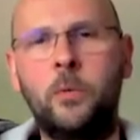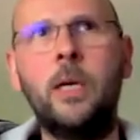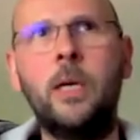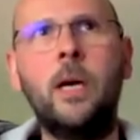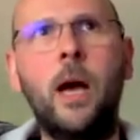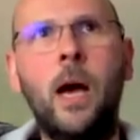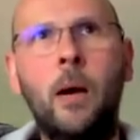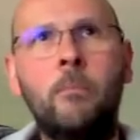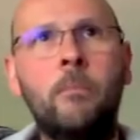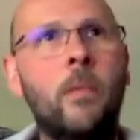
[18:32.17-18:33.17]

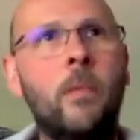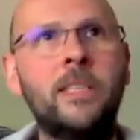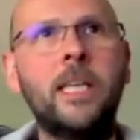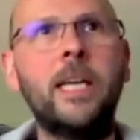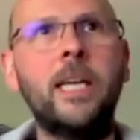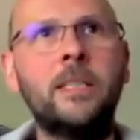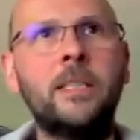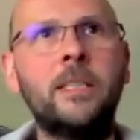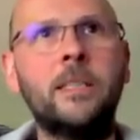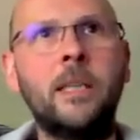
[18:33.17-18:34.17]
I did get
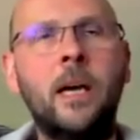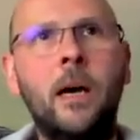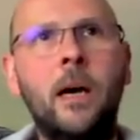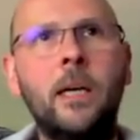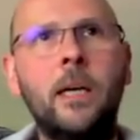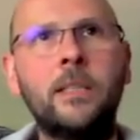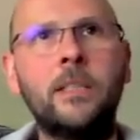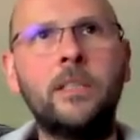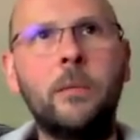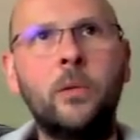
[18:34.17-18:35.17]
us up
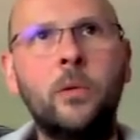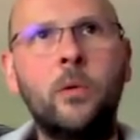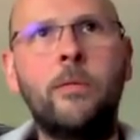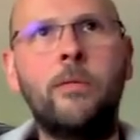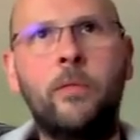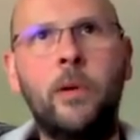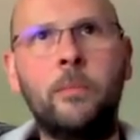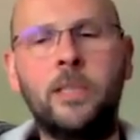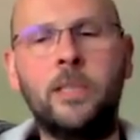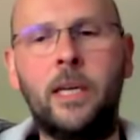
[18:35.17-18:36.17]
to over 5 frames a
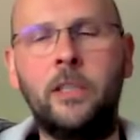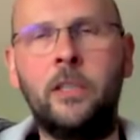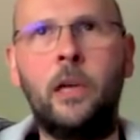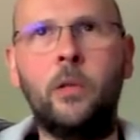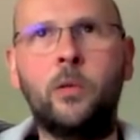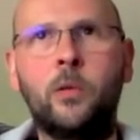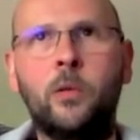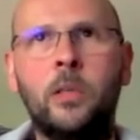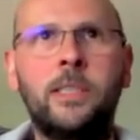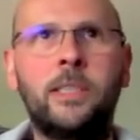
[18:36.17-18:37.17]
second at the lowest quality
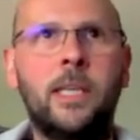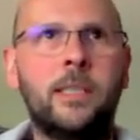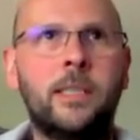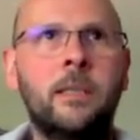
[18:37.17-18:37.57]
setting,